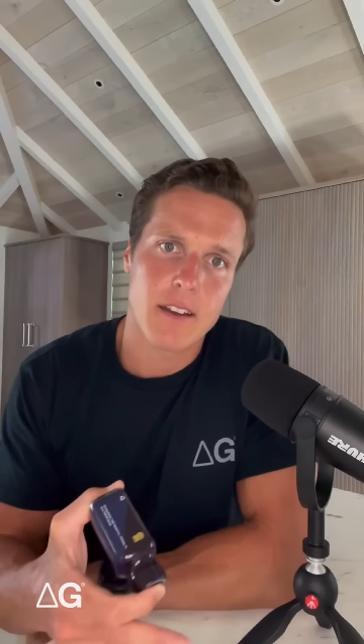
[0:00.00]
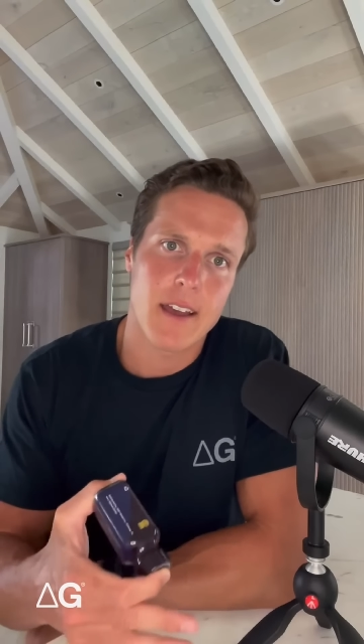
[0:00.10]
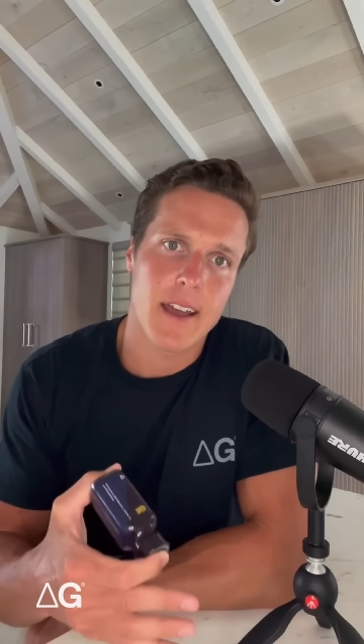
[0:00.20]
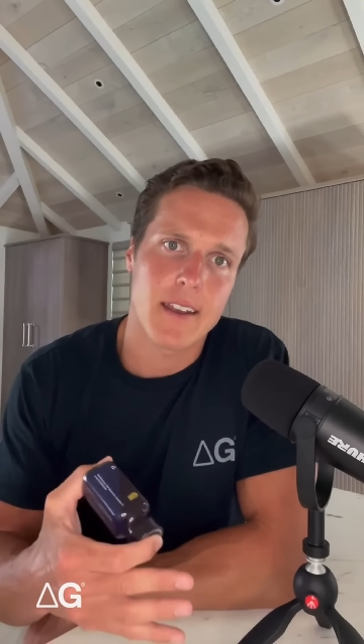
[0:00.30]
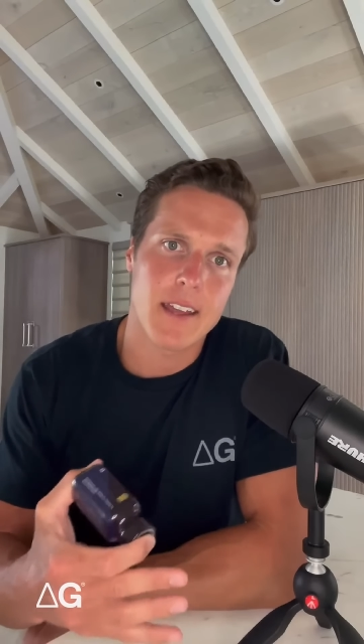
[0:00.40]

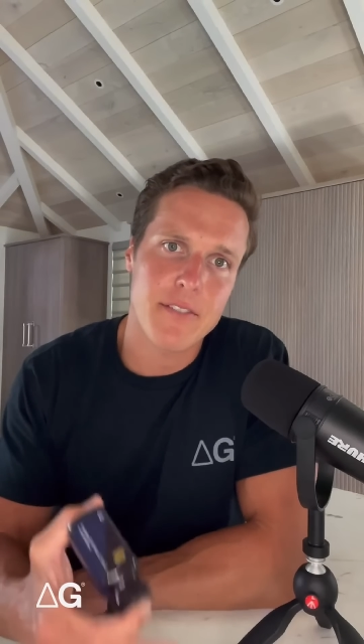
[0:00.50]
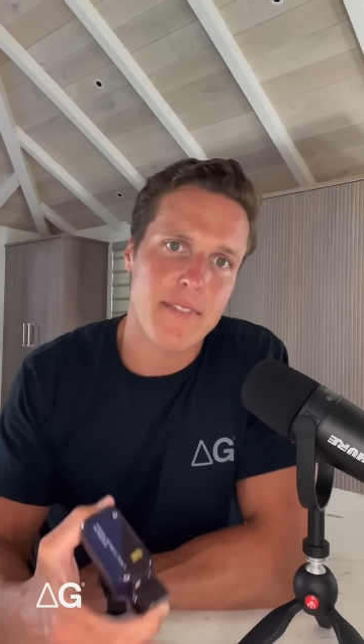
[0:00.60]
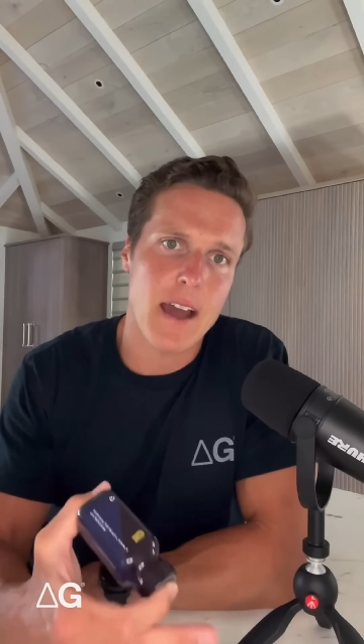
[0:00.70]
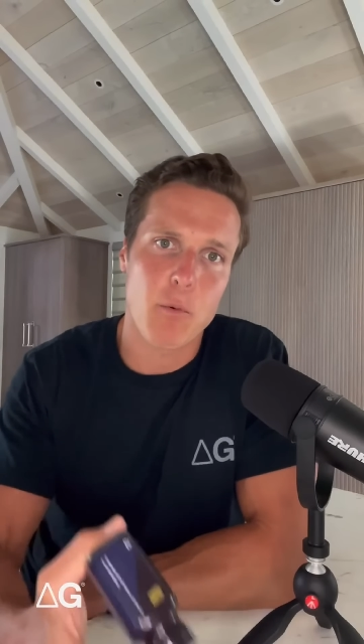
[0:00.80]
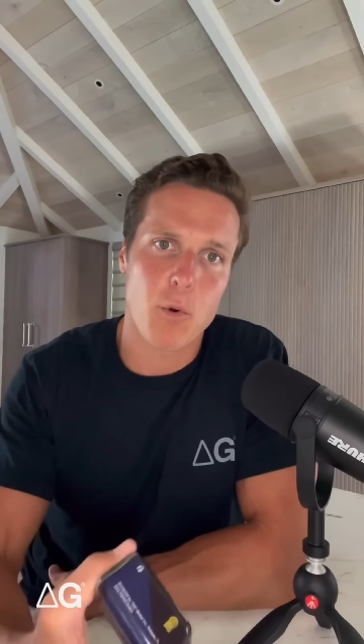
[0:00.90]
And if
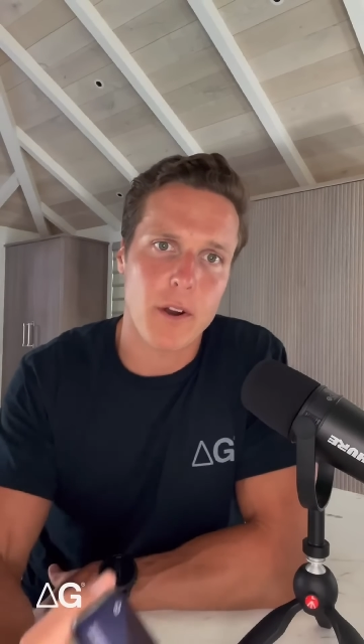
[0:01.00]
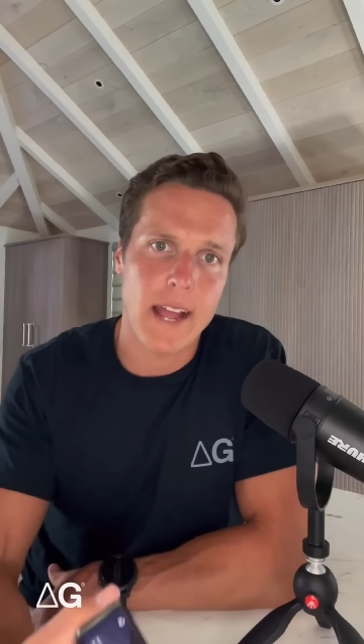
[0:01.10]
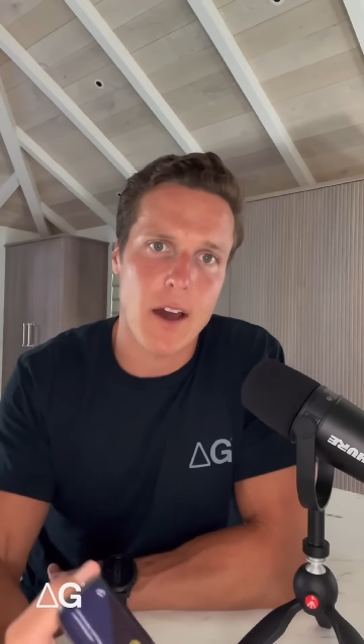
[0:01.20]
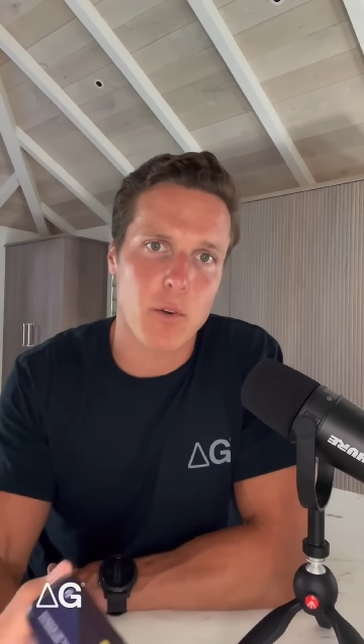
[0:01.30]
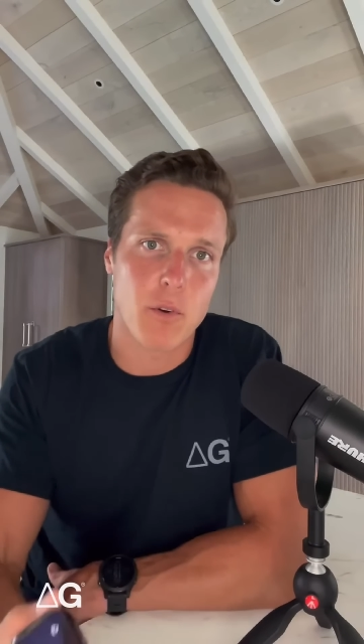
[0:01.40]
that
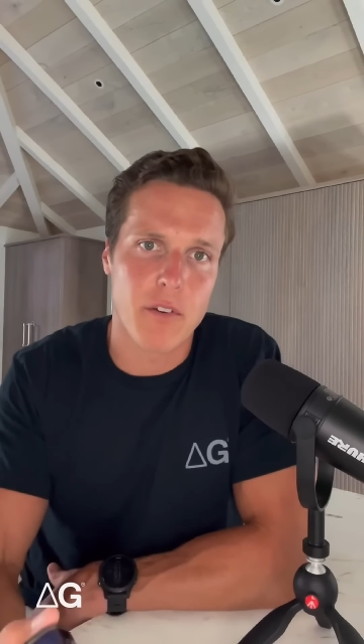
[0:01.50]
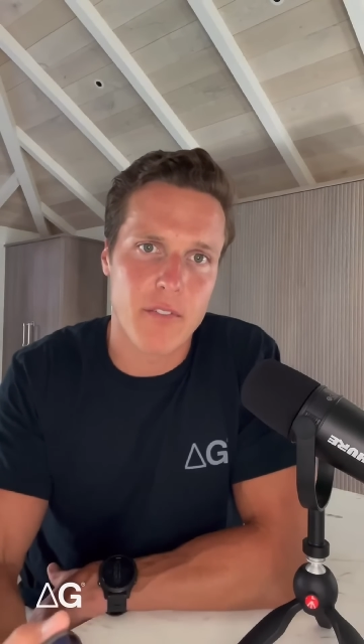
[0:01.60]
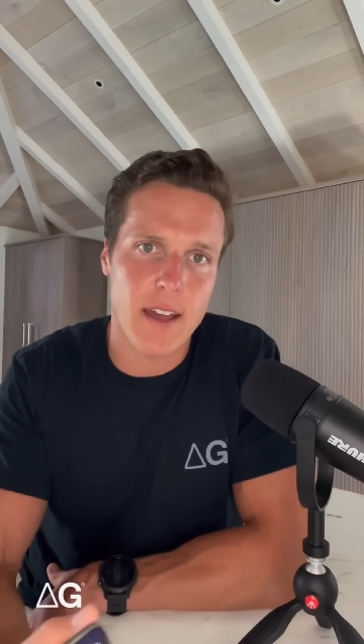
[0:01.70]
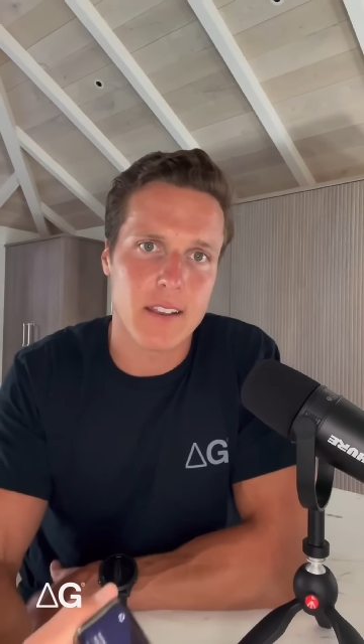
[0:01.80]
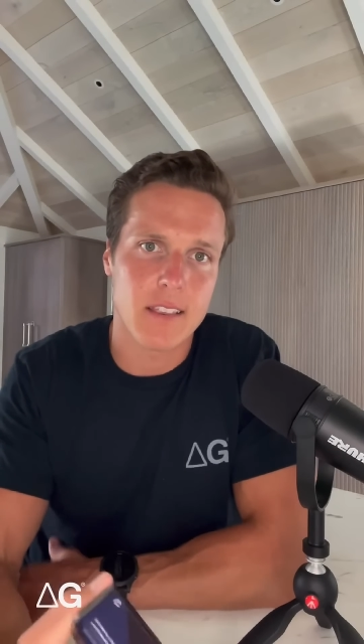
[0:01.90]
workout or
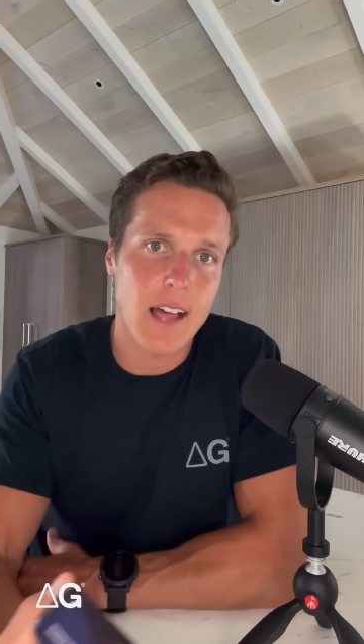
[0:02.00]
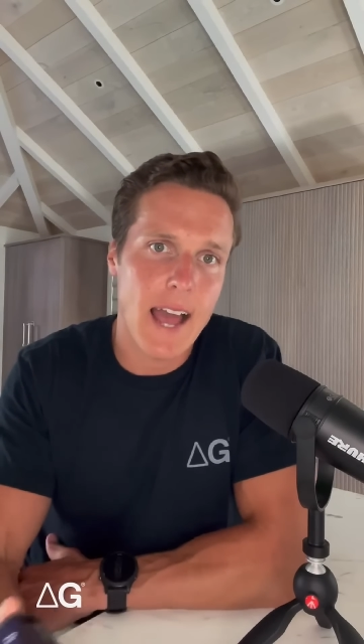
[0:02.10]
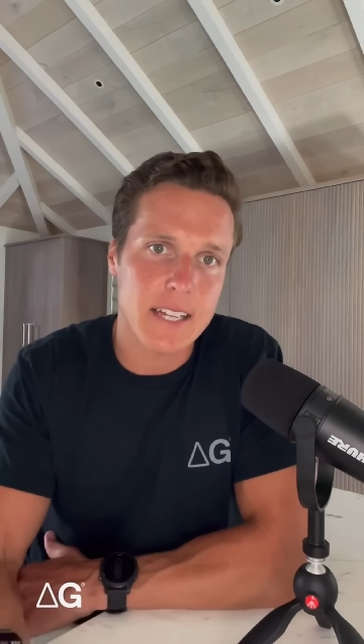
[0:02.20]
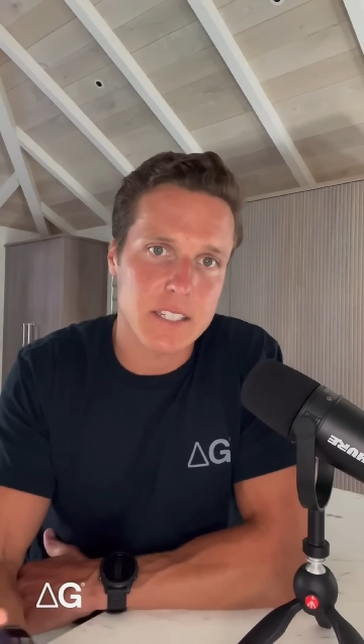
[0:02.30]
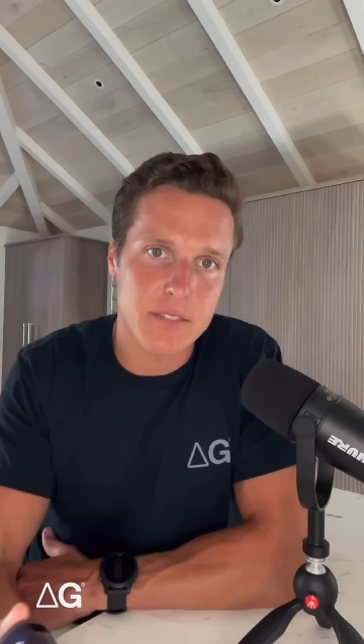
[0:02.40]
event
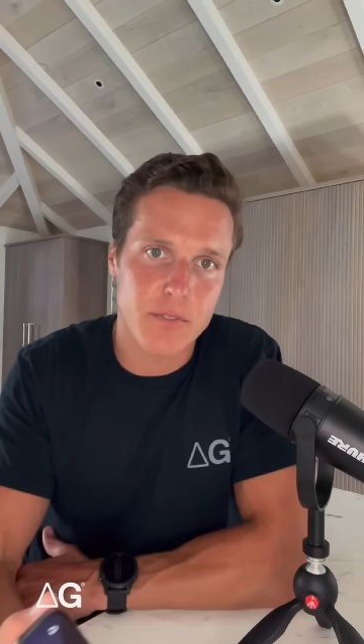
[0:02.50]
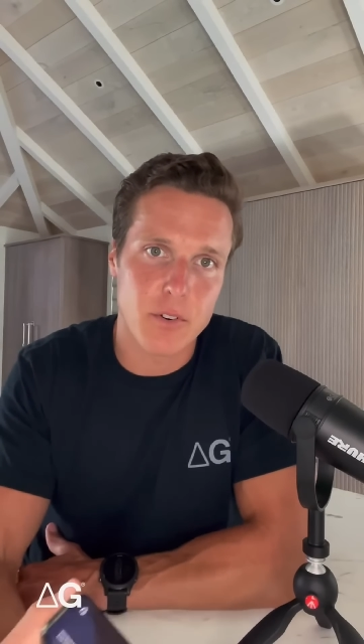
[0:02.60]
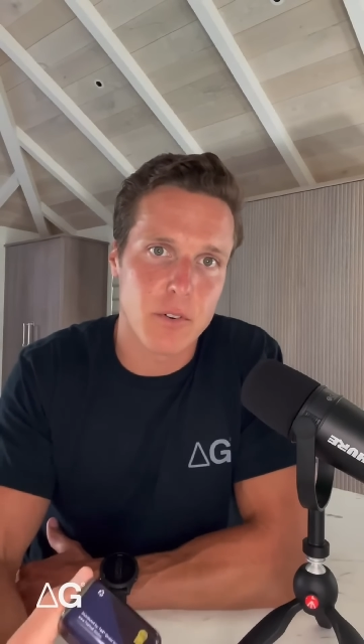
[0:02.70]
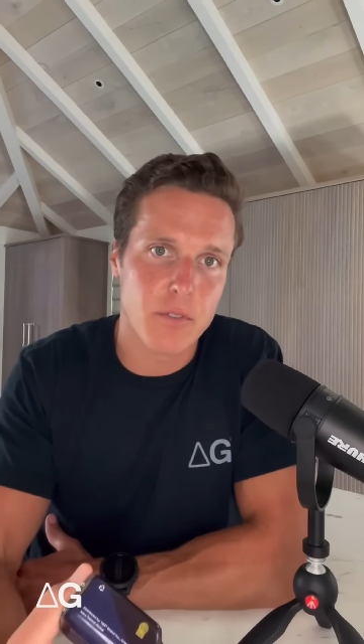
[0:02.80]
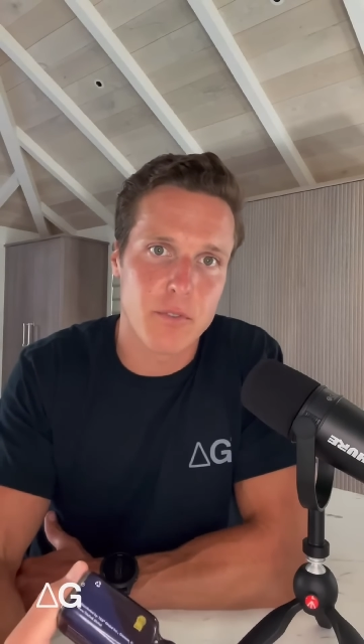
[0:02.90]
lasts
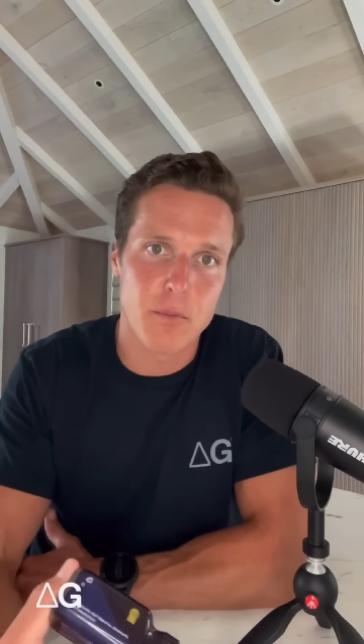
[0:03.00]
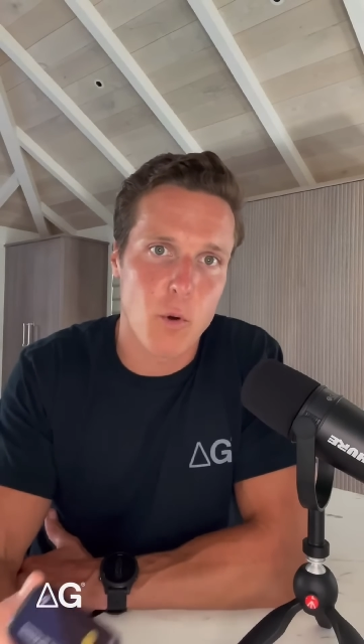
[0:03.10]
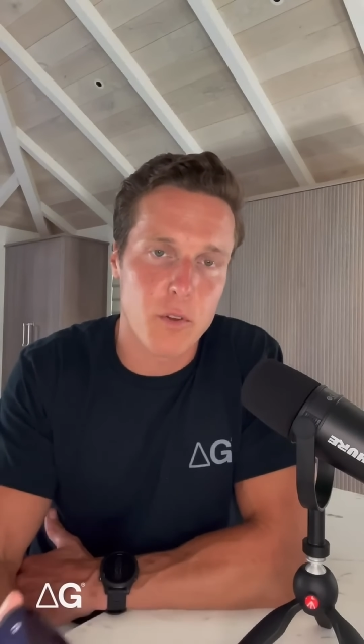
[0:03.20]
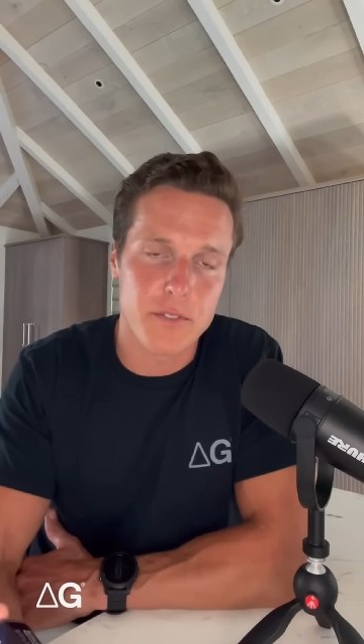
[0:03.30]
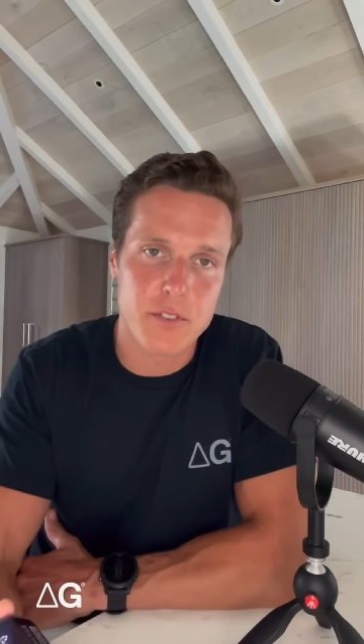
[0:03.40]
for
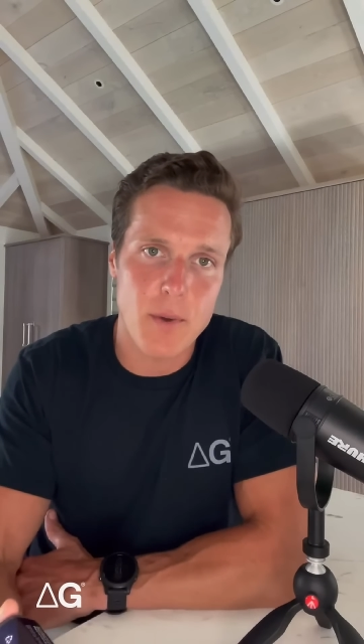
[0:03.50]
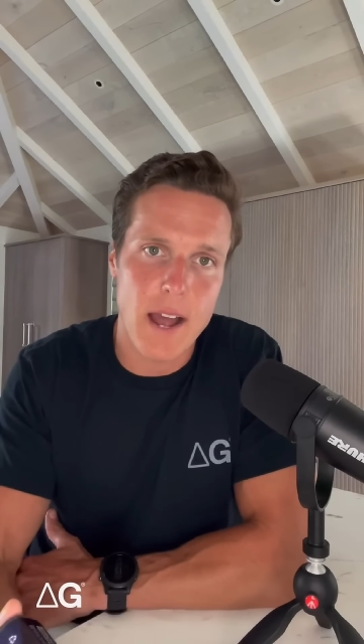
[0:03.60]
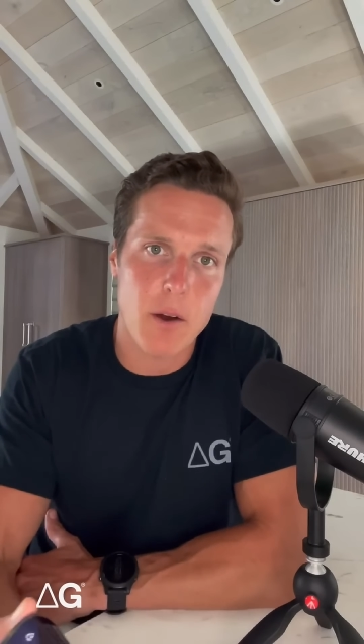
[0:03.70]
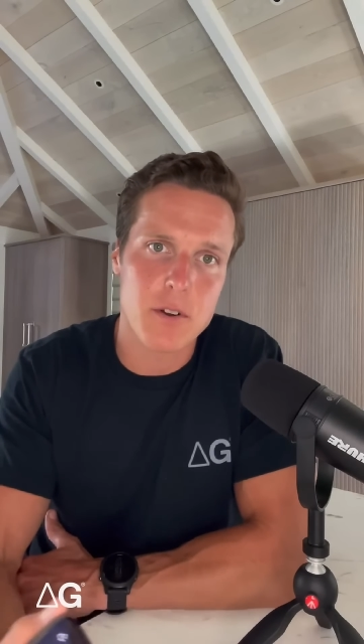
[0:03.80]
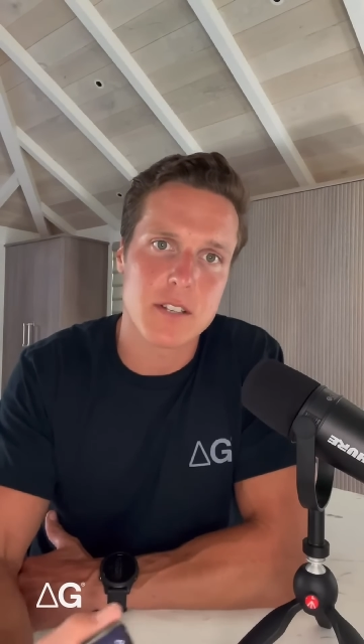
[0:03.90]
more than 2
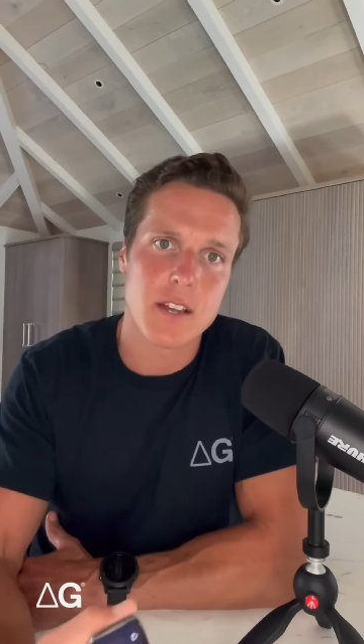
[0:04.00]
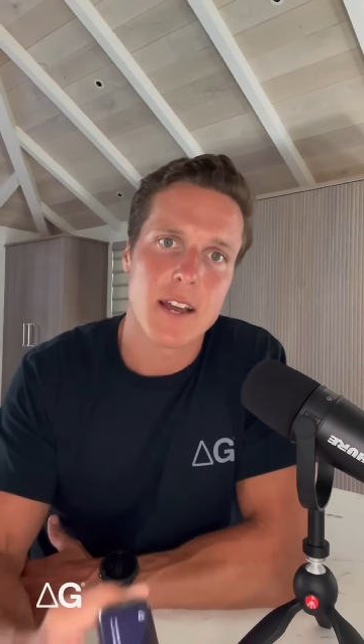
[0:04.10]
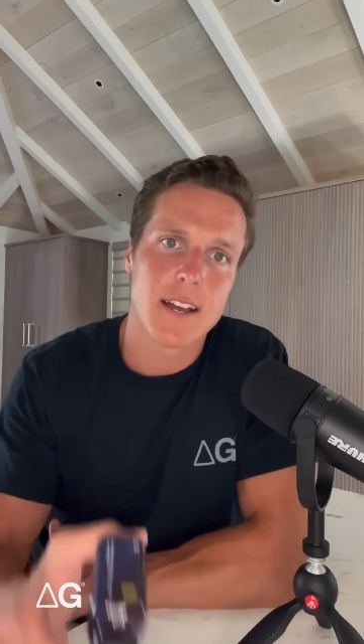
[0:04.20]
hours,